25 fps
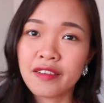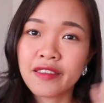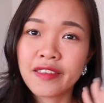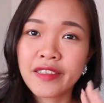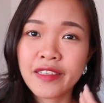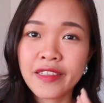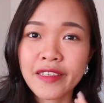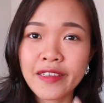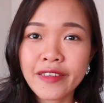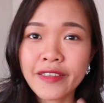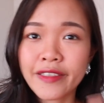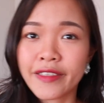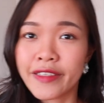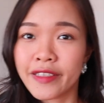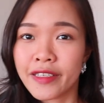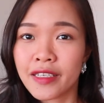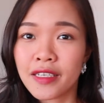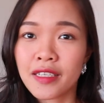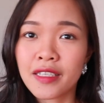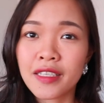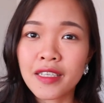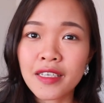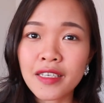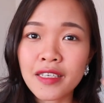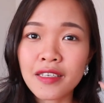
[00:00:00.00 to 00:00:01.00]

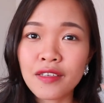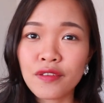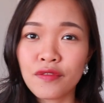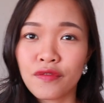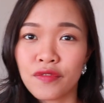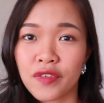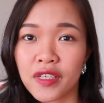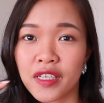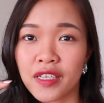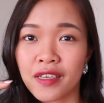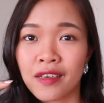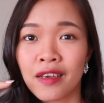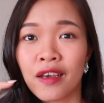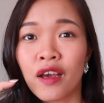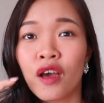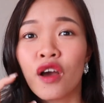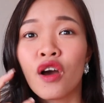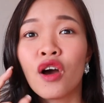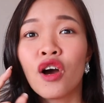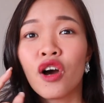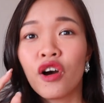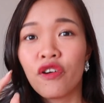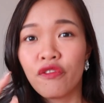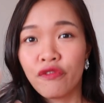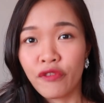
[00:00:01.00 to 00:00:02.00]

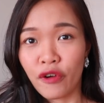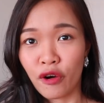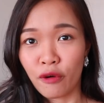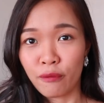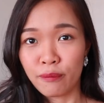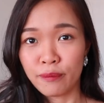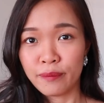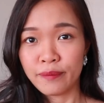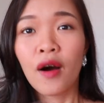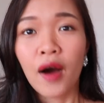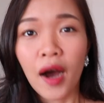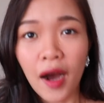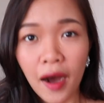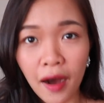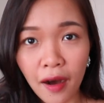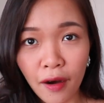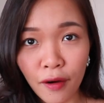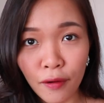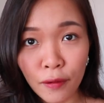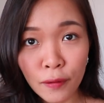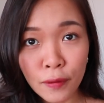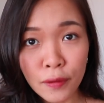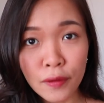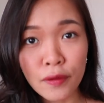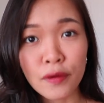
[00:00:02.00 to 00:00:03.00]
CCTV form.
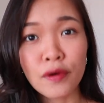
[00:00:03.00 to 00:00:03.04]
How?